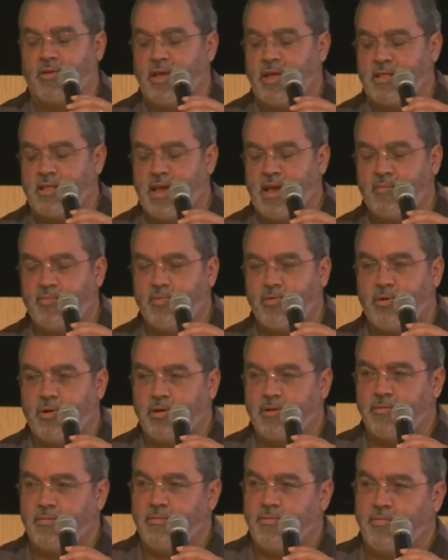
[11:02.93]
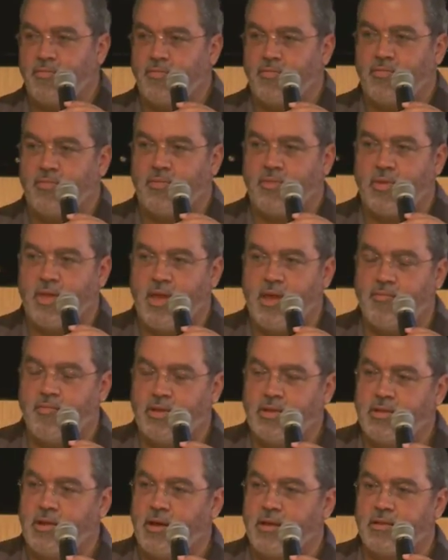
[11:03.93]
at that point,
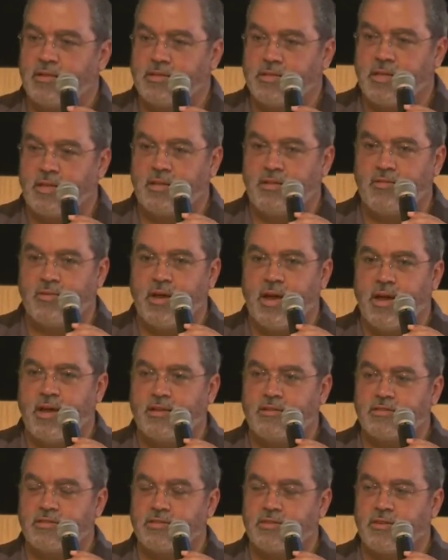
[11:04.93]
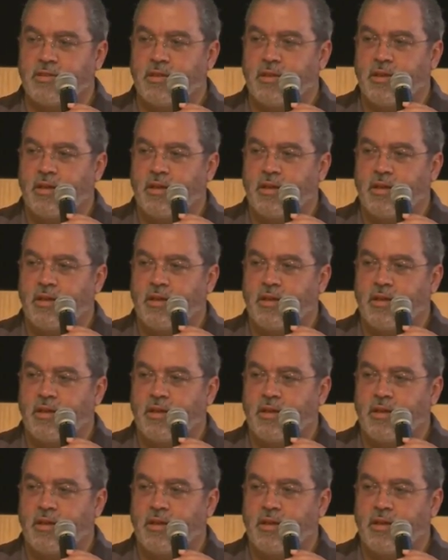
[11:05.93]
Emory Douglas said, You guys,